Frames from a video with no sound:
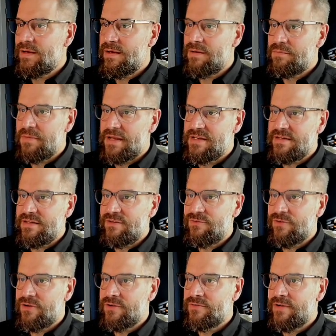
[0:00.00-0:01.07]
My
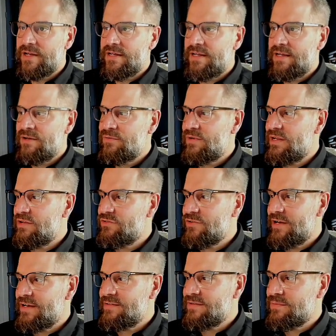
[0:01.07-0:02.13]
default right now, when I
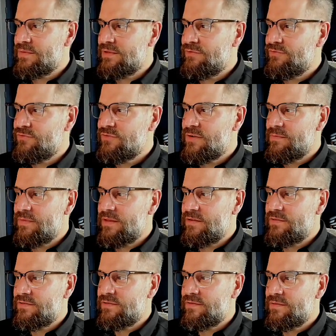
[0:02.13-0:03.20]
drag something from
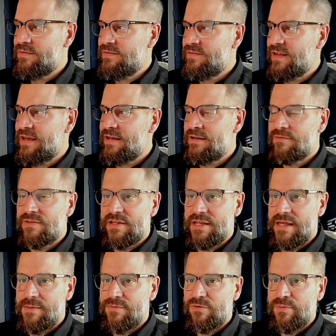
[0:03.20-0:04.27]
this side of the
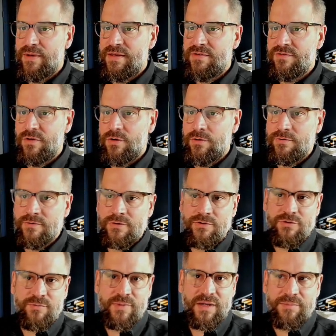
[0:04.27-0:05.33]
namespace over
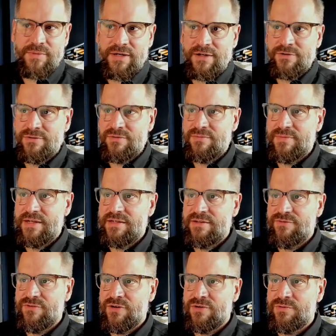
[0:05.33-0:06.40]
to my model, my
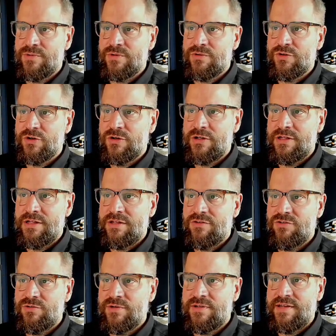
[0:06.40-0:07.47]
default will turn it
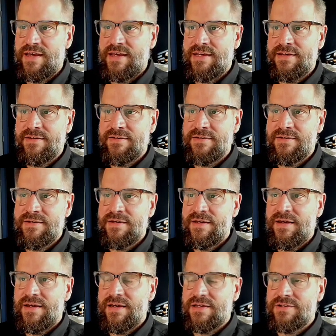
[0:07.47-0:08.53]
into a tag.
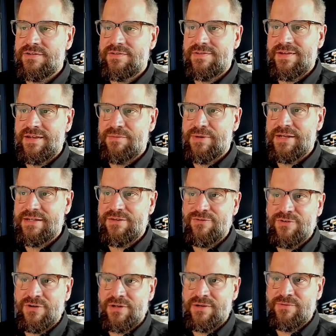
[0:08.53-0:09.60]
I could say by
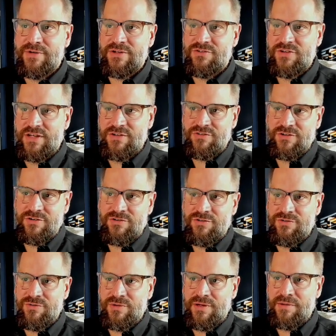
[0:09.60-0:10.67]
default I want to change it
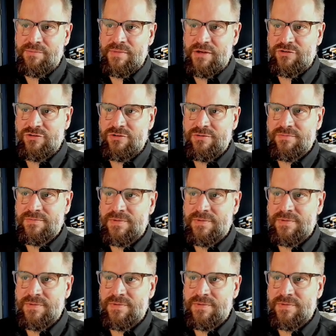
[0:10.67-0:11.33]
to a measure.